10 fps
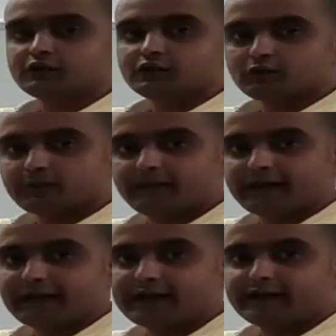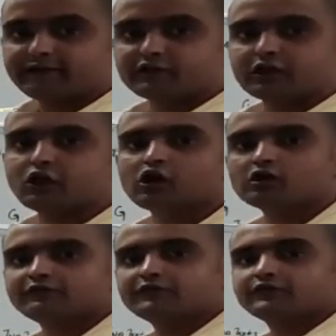you will be ready with a
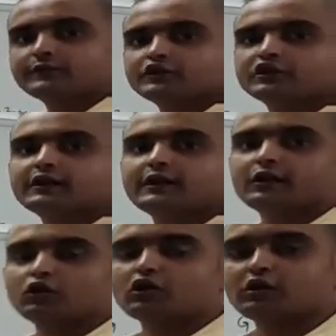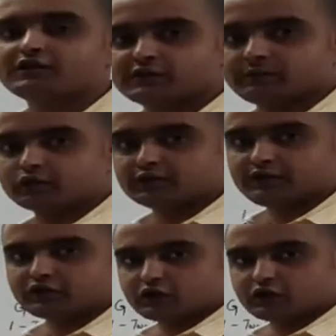lot of information and a knowledge about these